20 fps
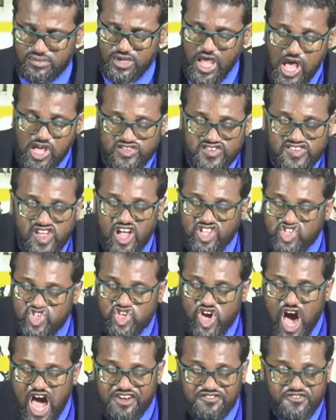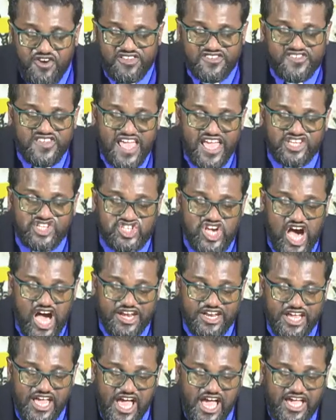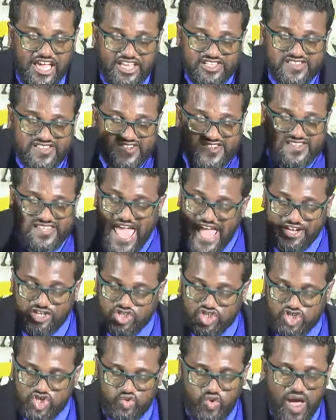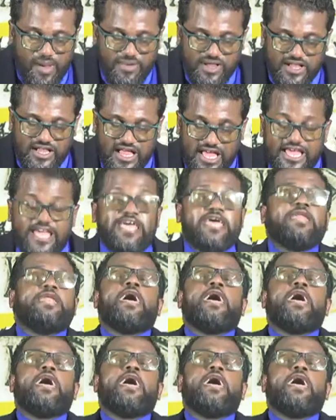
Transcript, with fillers: Such conversation is censurable in